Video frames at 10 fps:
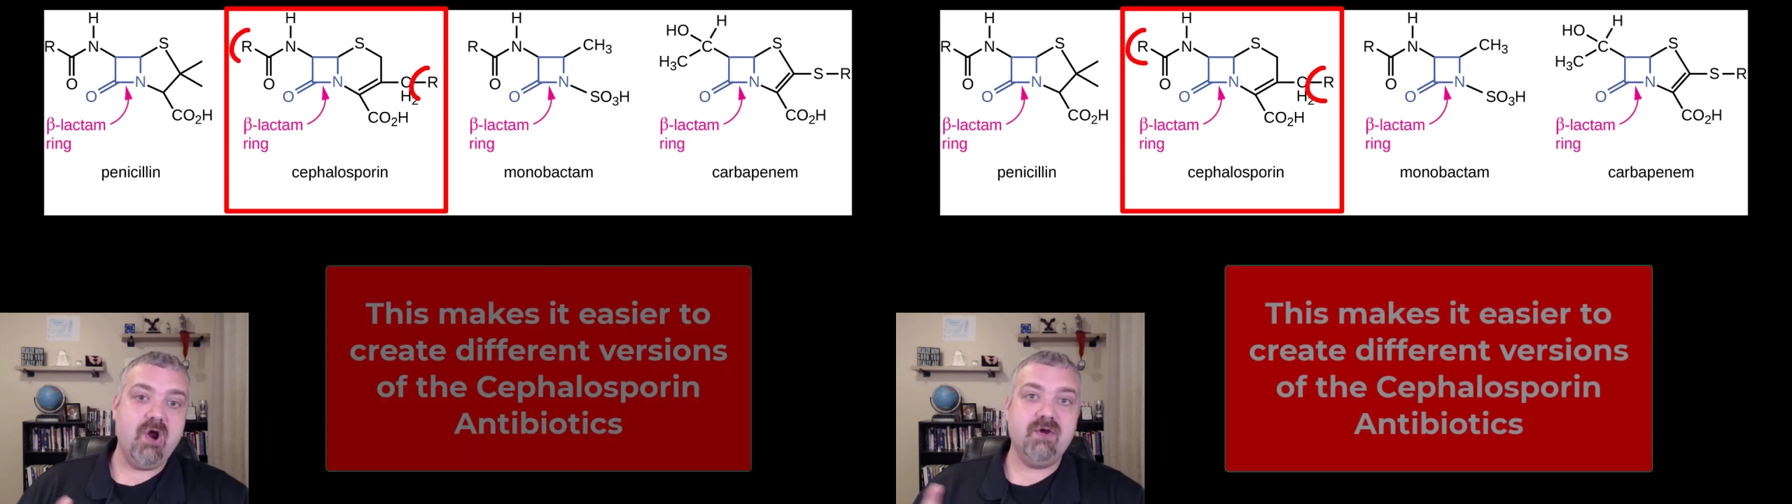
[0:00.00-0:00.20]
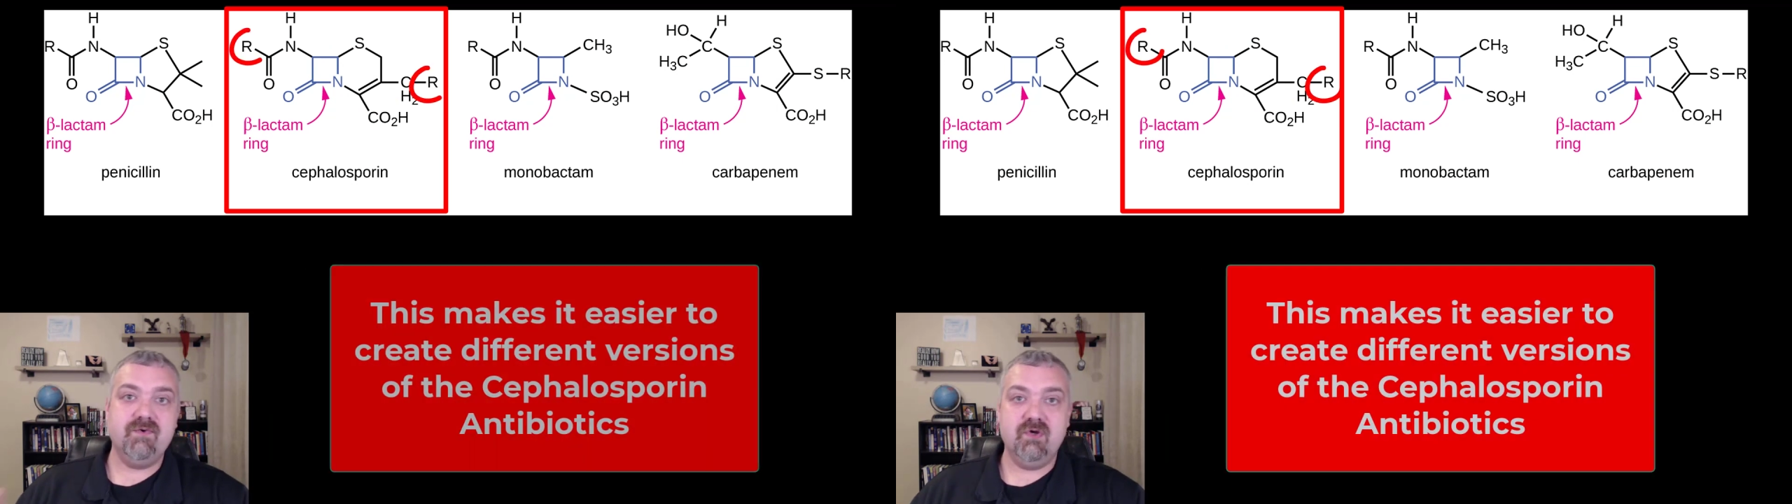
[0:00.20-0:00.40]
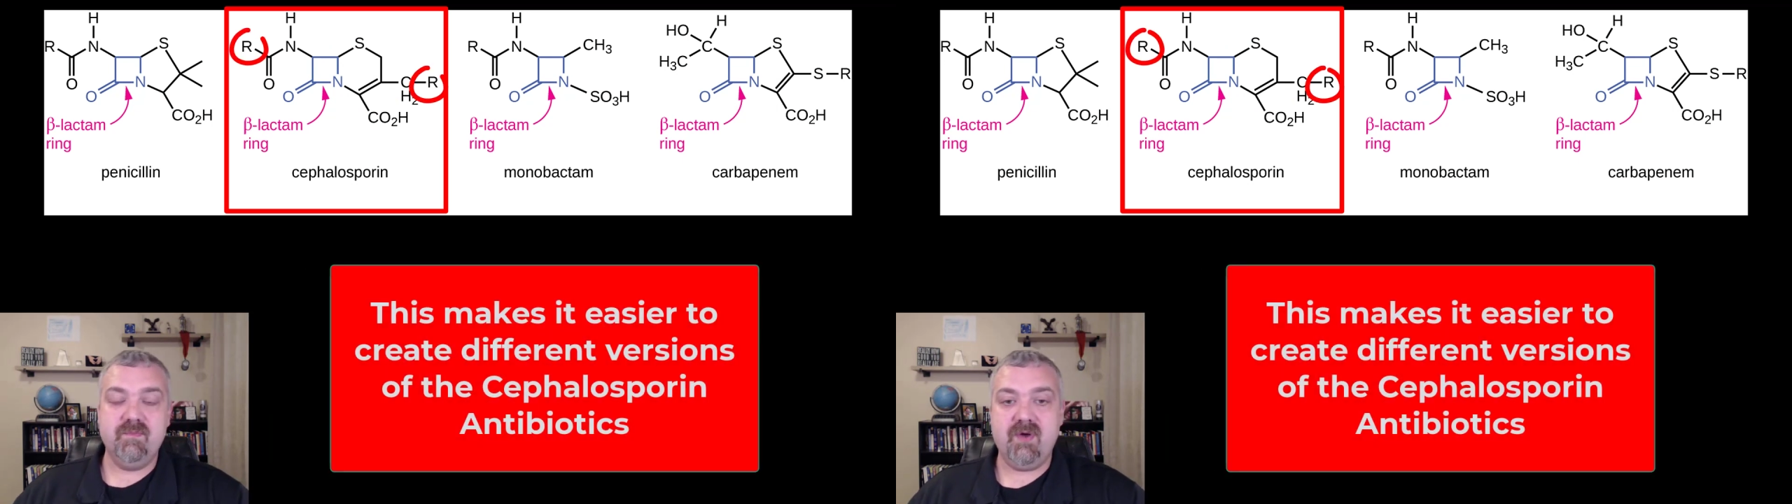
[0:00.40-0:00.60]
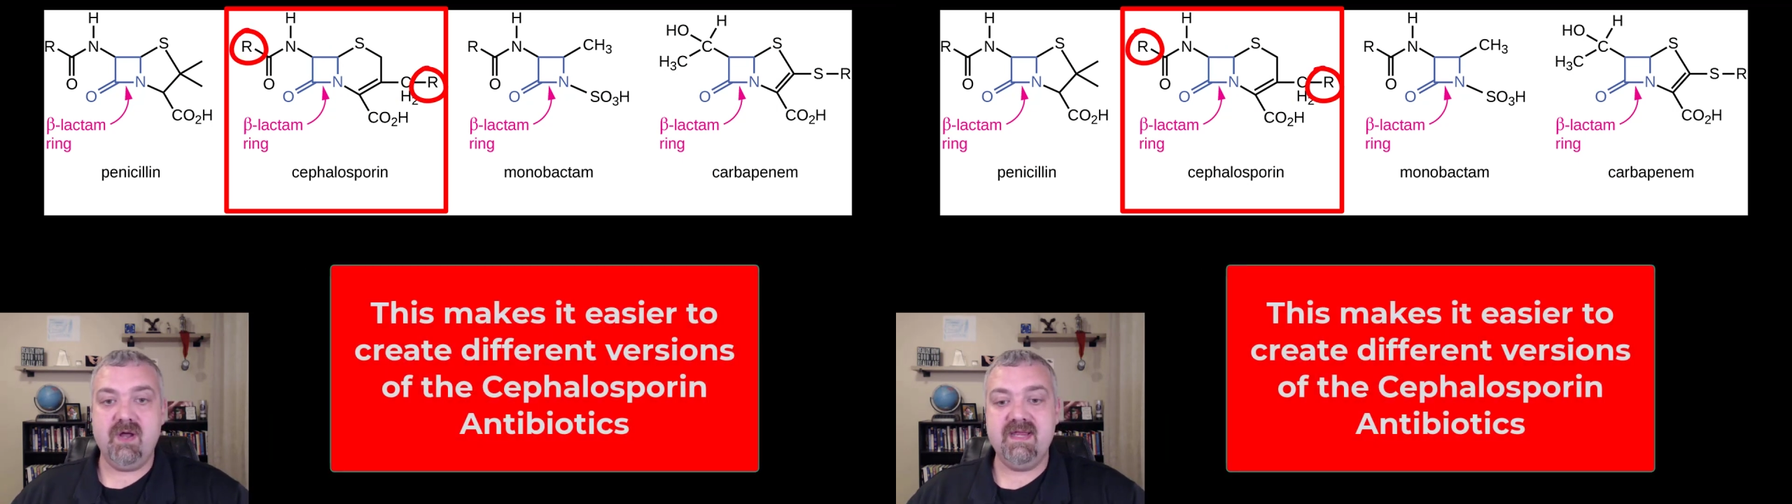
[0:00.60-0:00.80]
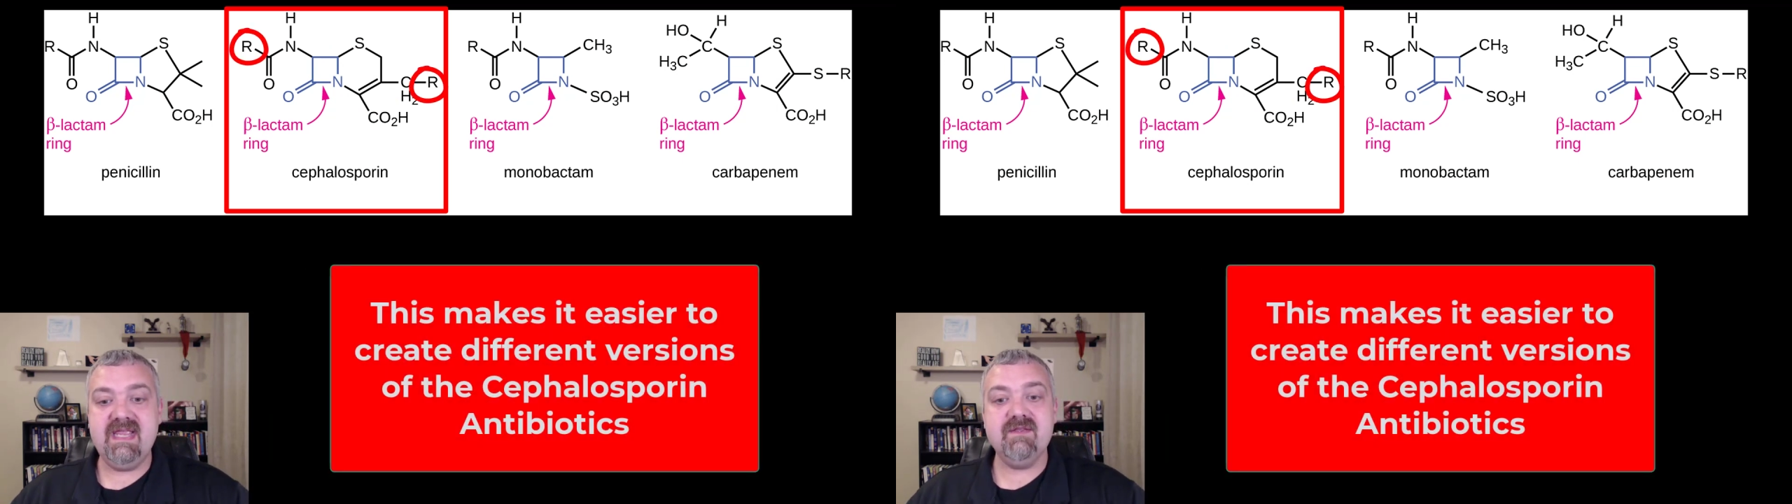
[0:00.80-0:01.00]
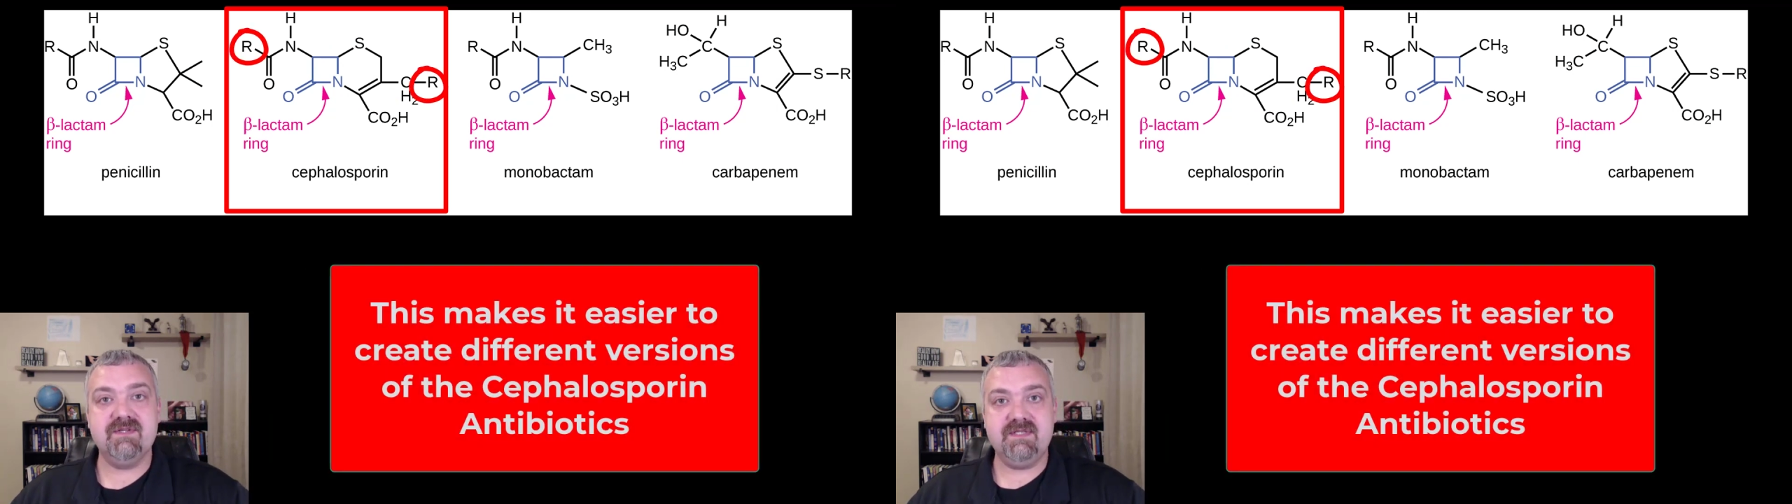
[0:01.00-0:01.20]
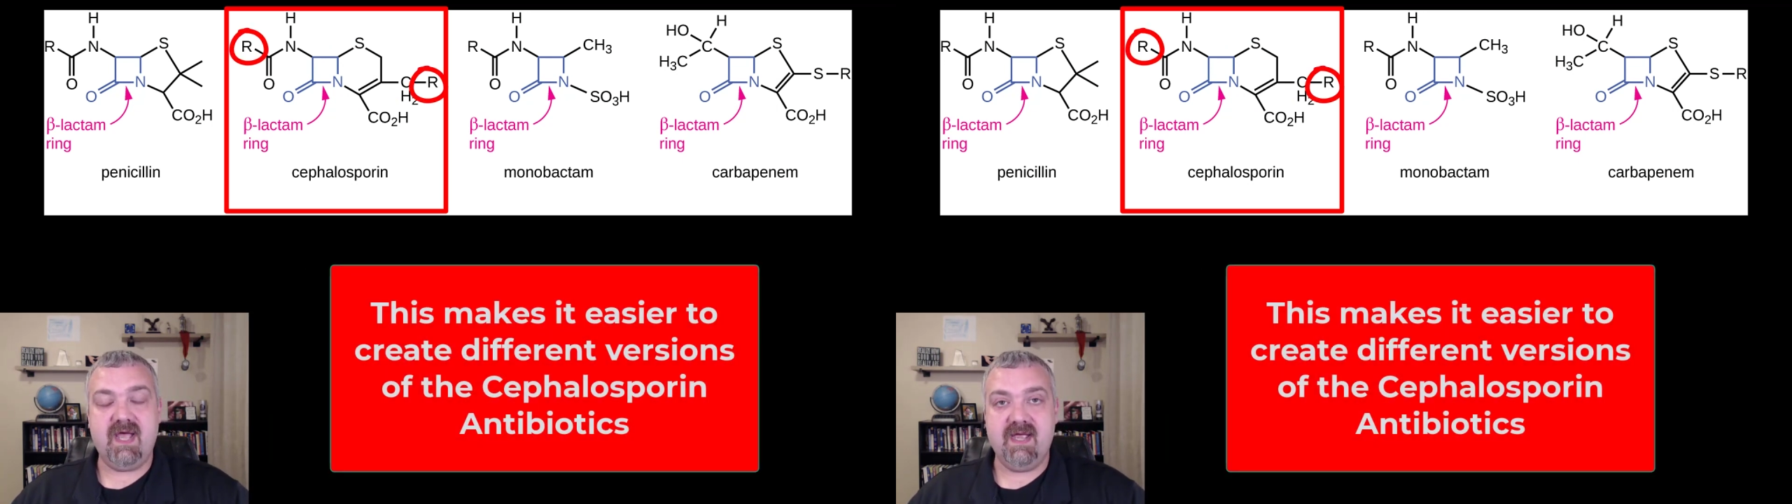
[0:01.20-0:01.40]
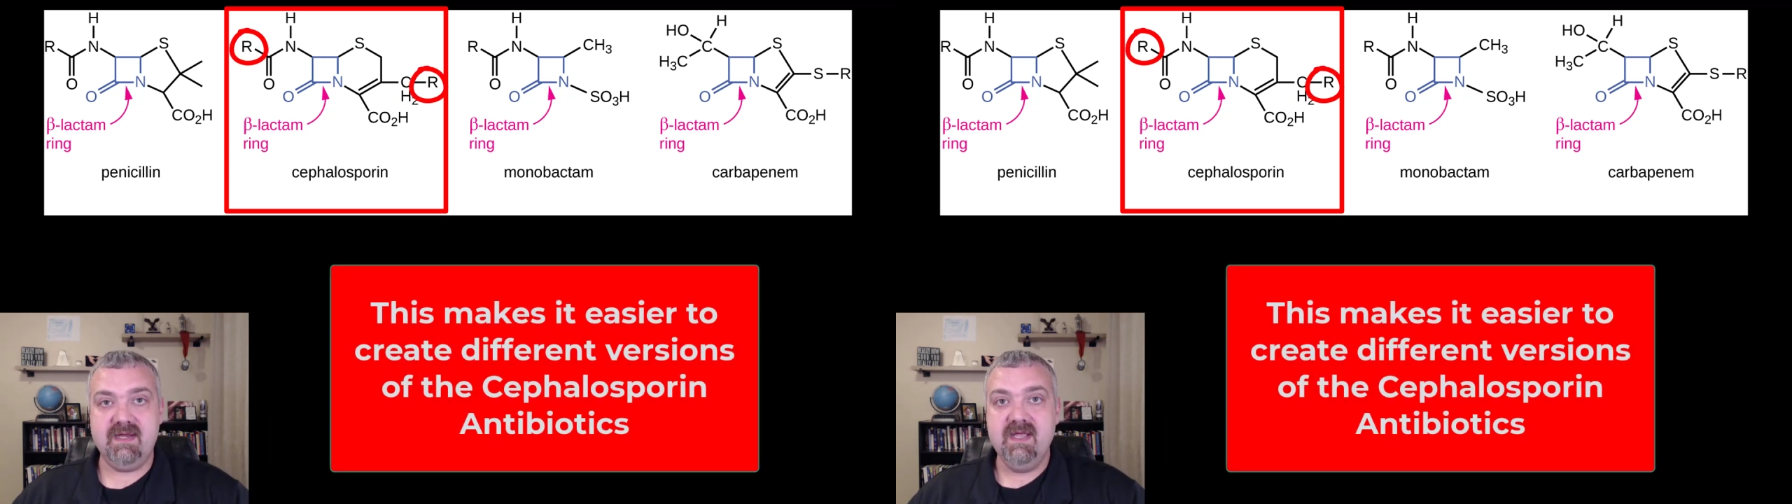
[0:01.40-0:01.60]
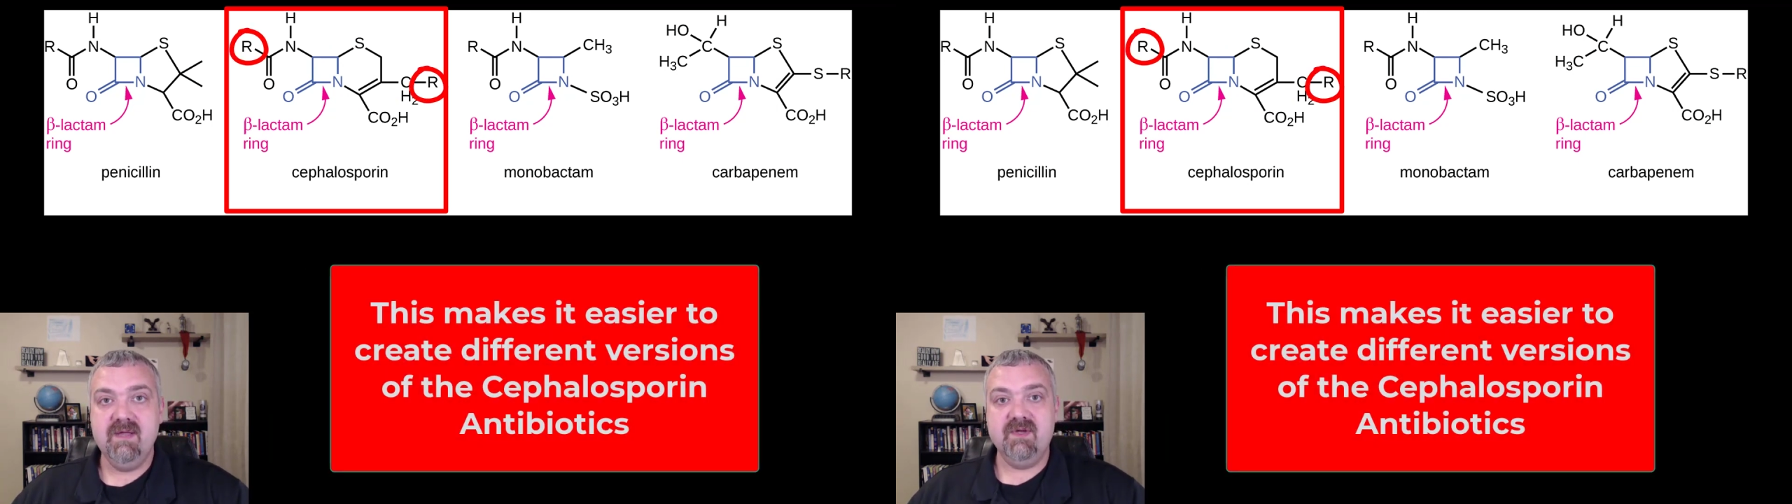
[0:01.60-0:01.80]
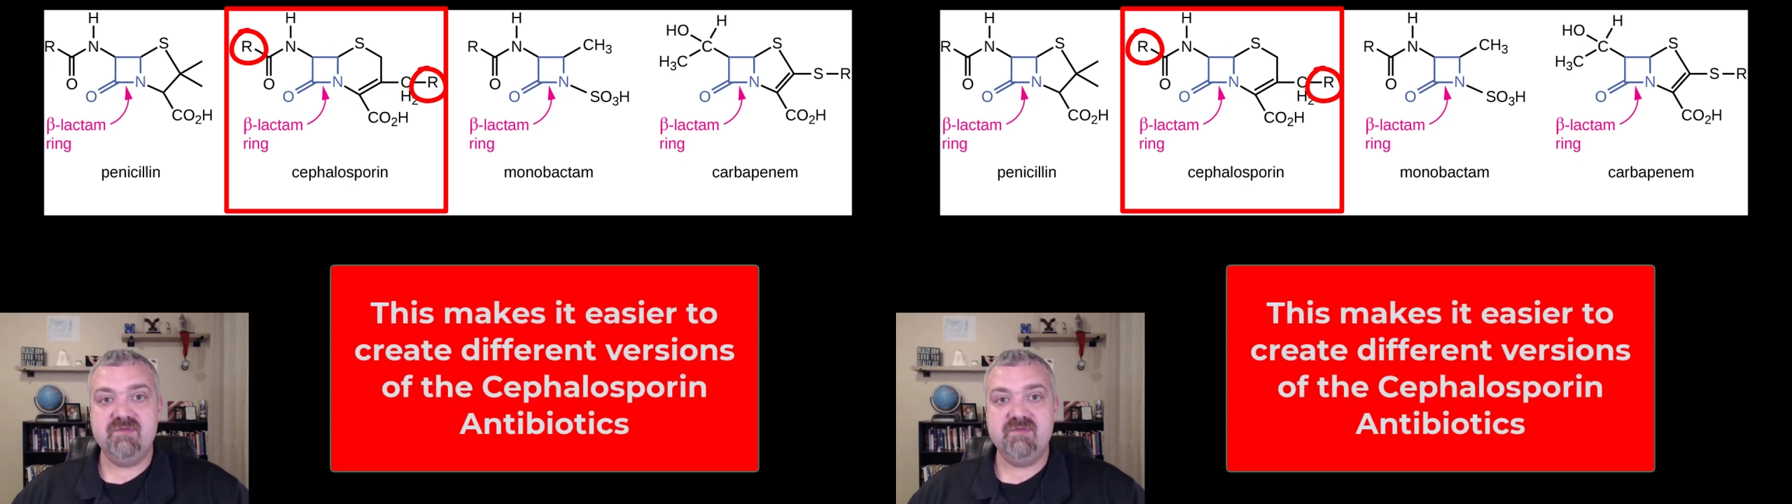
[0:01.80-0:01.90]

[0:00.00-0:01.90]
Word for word: R group on either side